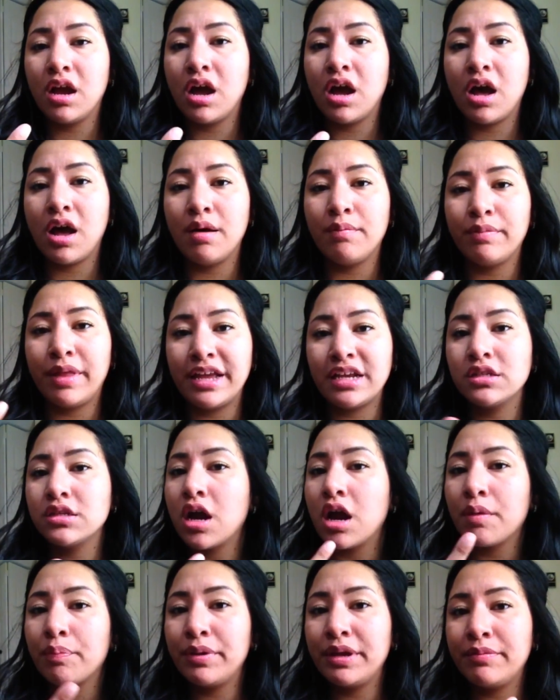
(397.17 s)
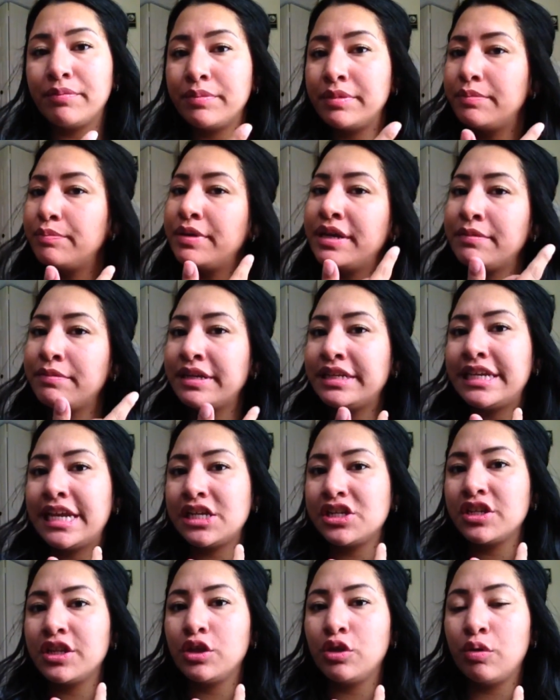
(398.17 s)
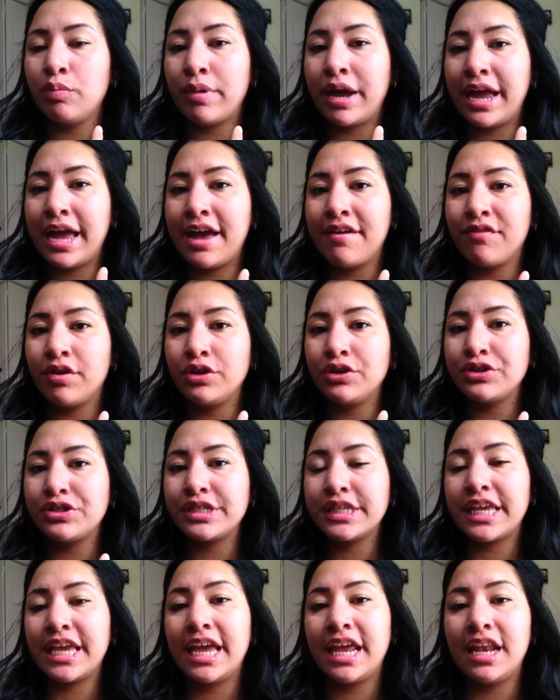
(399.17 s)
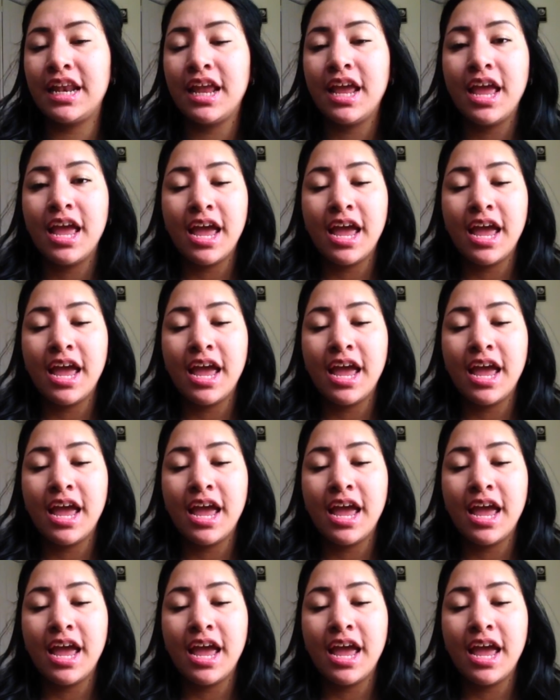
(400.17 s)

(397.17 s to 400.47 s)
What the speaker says: like dark pigmentation that you might have on your skin.